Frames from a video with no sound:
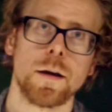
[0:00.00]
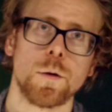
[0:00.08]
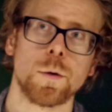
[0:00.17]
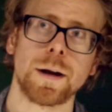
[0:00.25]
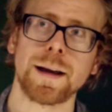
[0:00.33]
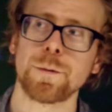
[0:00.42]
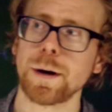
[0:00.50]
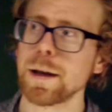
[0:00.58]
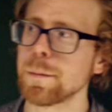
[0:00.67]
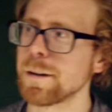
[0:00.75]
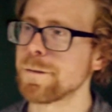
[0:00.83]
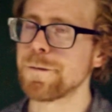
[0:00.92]
When I ran
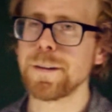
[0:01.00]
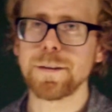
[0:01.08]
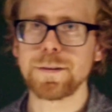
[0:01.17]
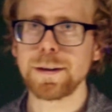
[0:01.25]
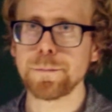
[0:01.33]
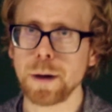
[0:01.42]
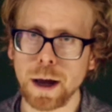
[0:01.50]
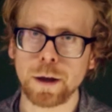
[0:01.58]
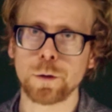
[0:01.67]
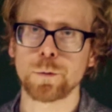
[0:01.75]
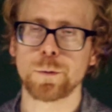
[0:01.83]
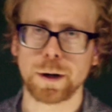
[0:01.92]
my
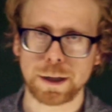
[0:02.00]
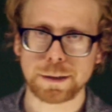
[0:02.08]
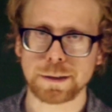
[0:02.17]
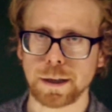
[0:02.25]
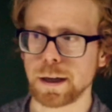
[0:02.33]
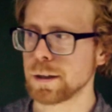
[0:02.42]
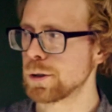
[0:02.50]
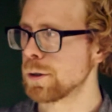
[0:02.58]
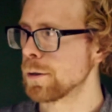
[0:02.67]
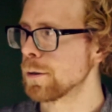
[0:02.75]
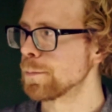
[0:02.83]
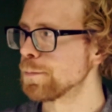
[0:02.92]
50-mile race last
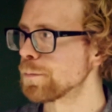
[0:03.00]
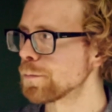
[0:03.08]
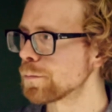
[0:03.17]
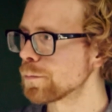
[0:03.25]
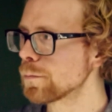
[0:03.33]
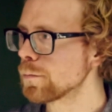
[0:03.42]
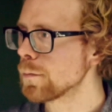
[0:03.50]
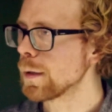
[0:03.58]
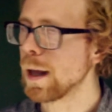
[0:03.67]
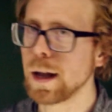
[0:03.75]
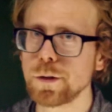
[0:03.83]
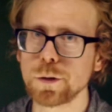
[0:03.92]
year,
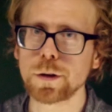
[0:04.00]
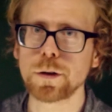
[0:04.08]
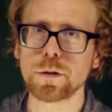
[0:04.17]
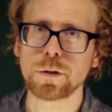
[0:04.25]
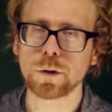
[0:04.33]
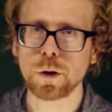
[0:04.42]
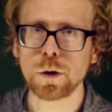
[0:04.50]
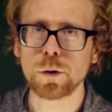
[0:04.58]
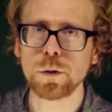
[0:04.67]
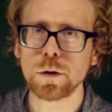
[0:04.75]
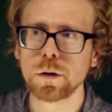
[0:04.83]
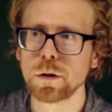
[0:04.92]
I took it slow